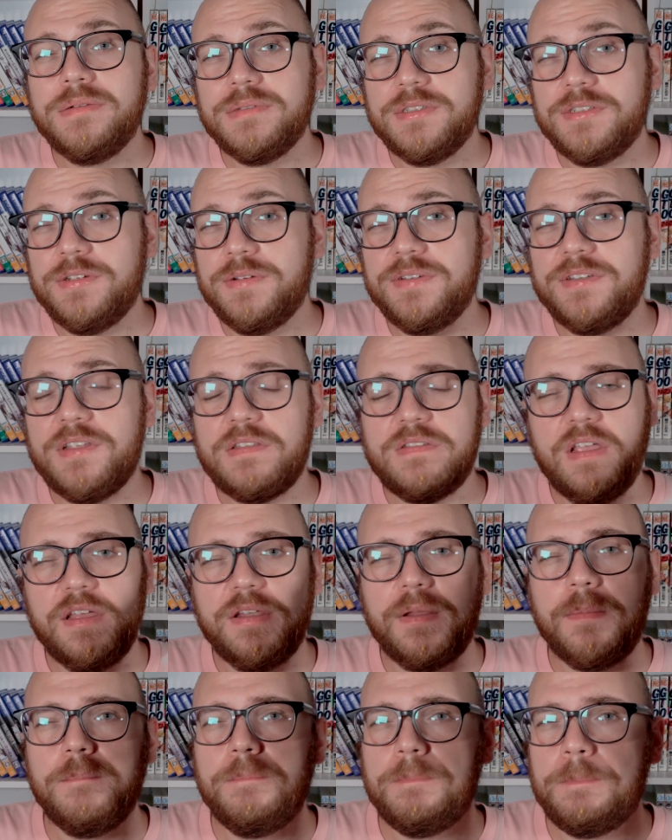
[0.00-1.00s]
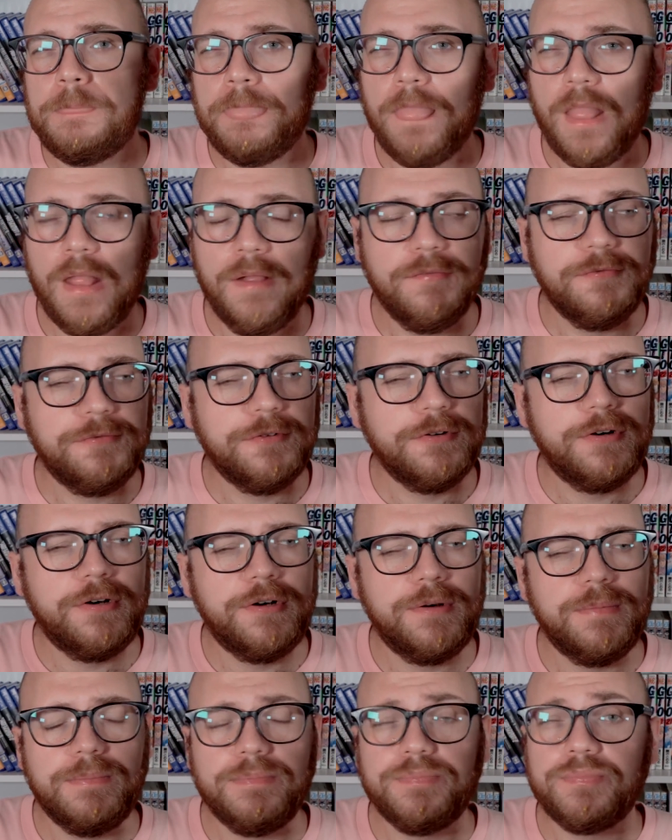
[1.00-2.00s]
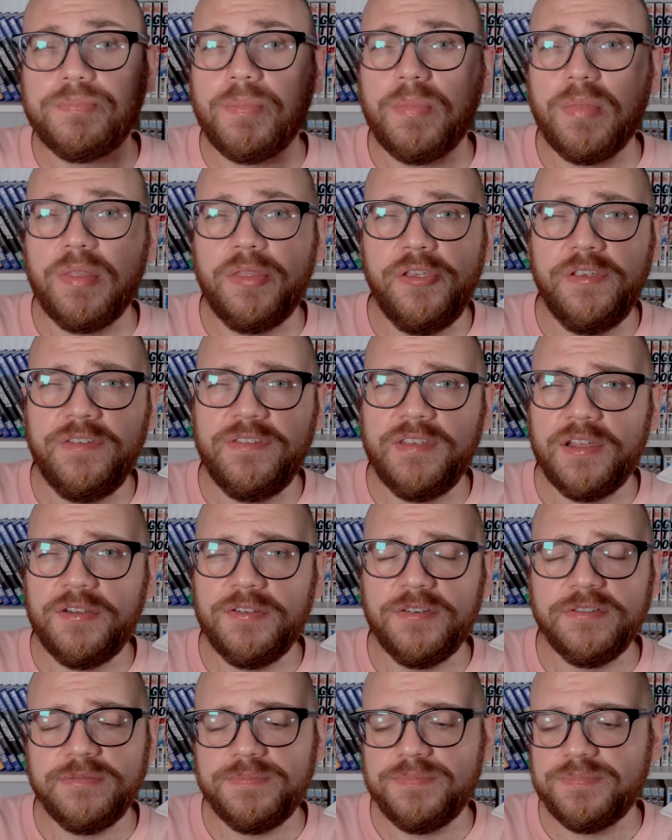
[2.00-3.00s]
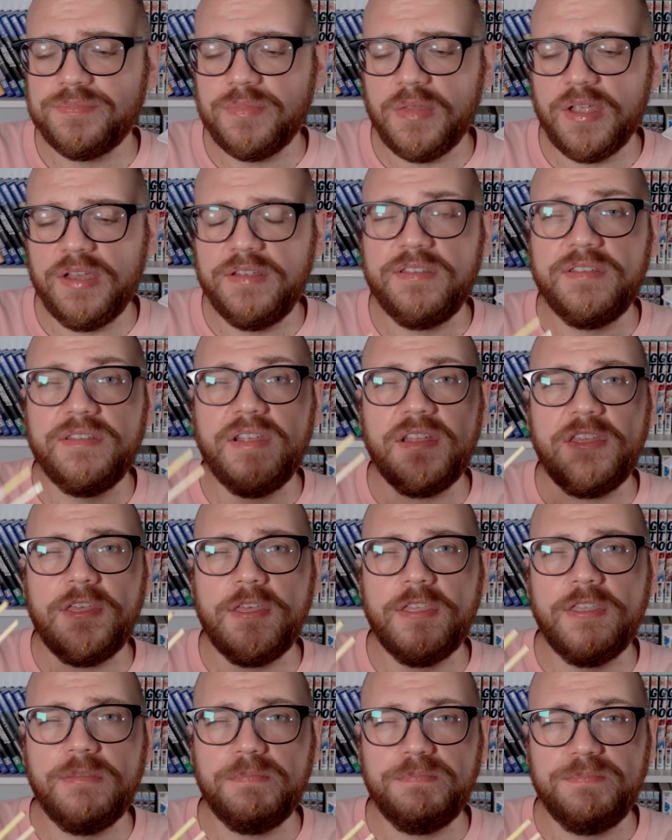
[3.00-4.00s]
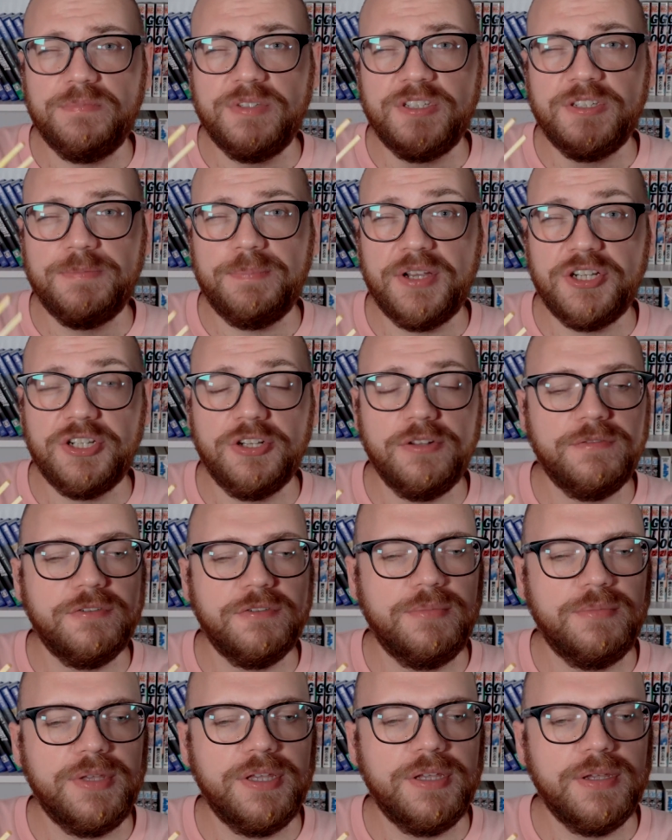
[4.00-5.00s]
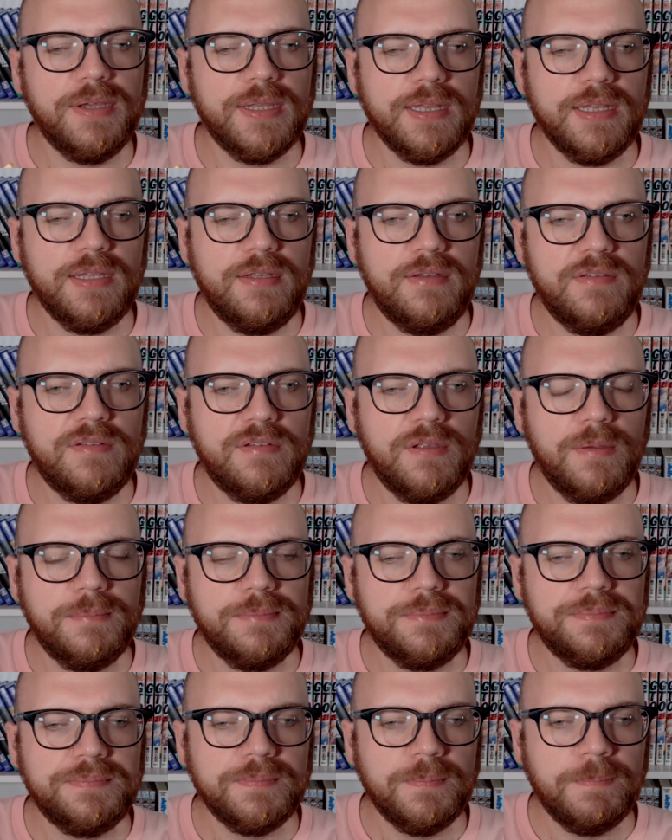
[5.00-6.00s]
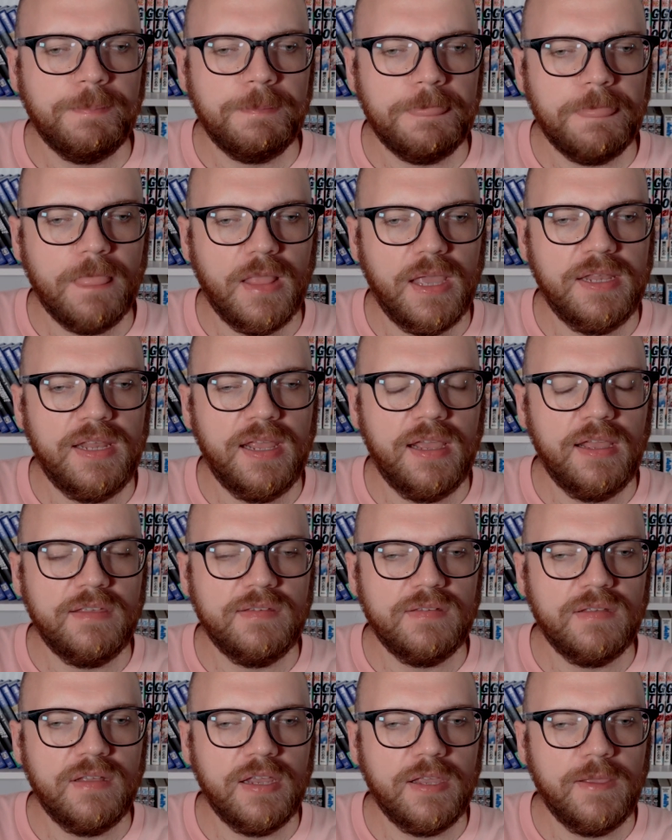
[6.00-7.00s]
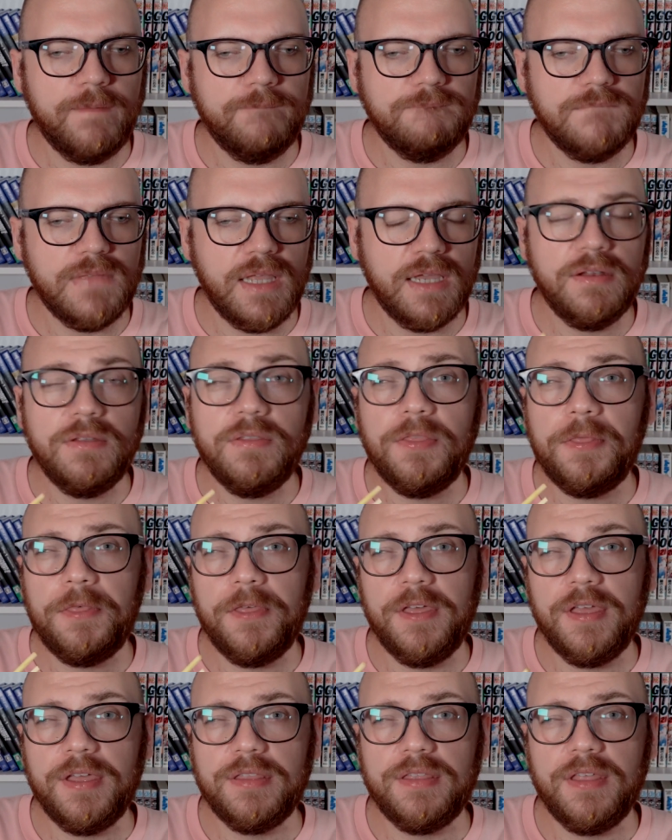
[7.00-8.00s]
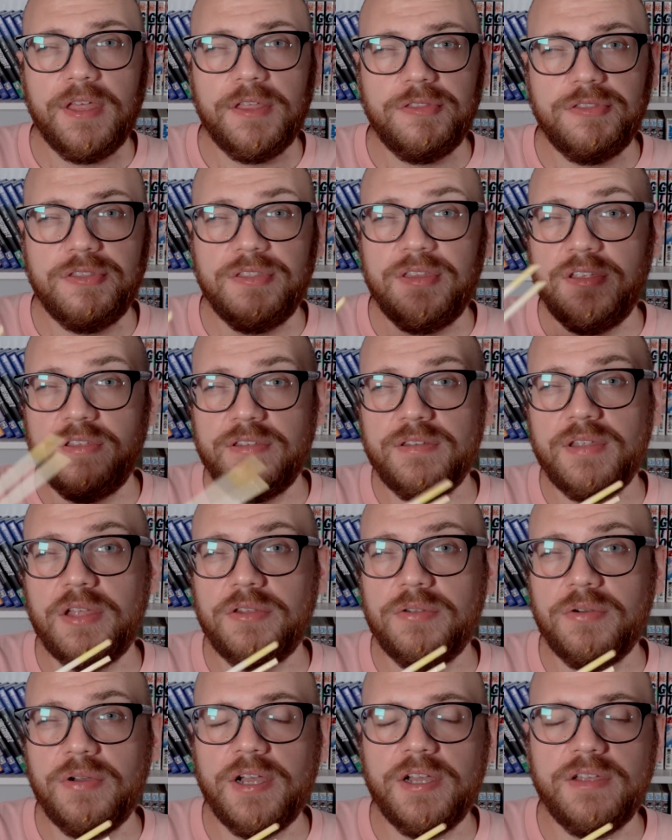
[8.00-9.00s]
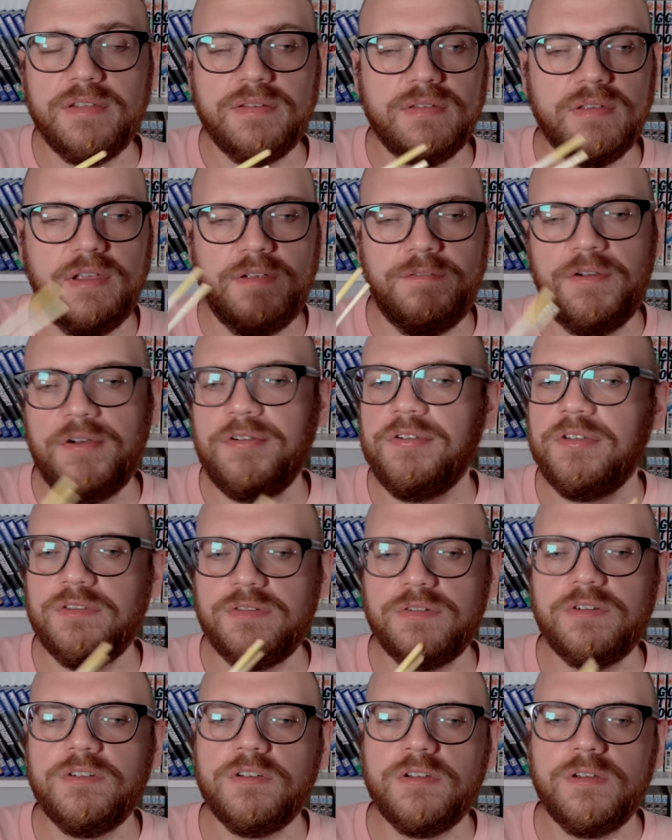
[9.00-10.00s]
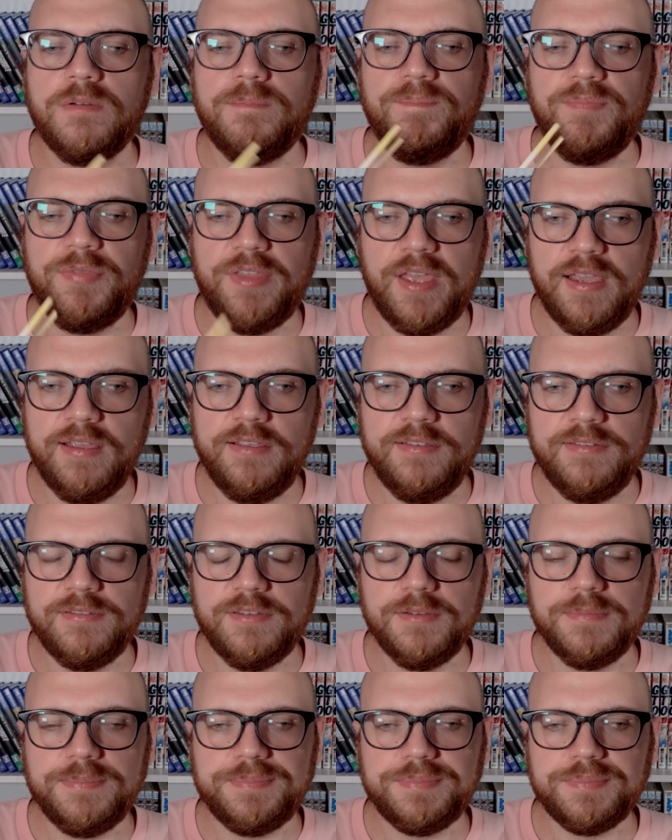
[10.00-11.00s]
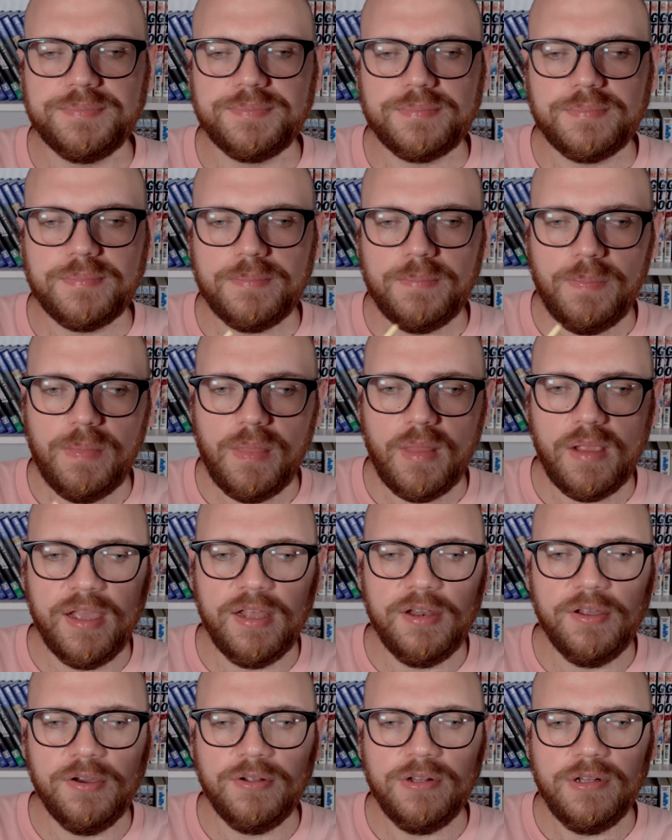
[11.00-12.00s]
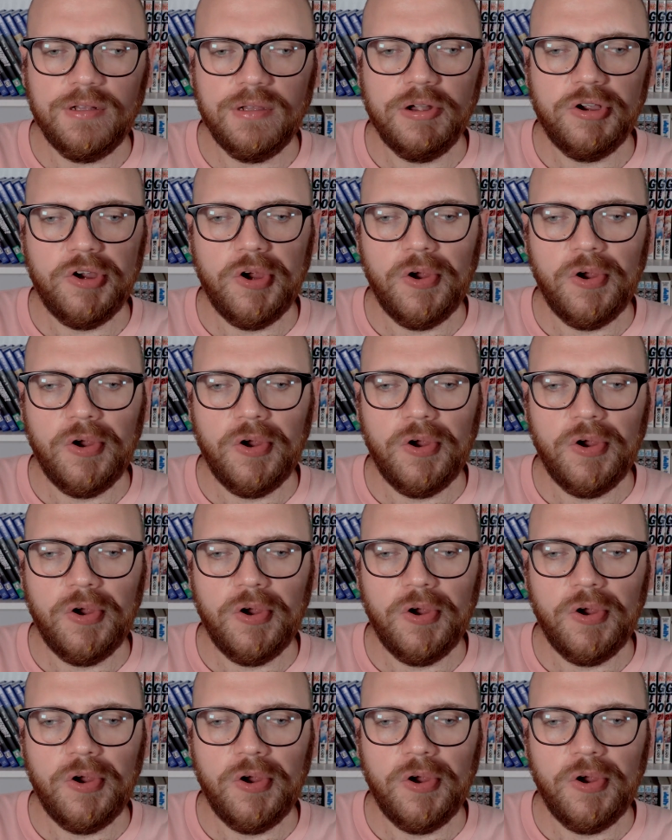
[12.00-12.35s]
So as I said, for this natto, it's nothing special me, at least. It has like, I don't think that this natto has a very strong taste at all.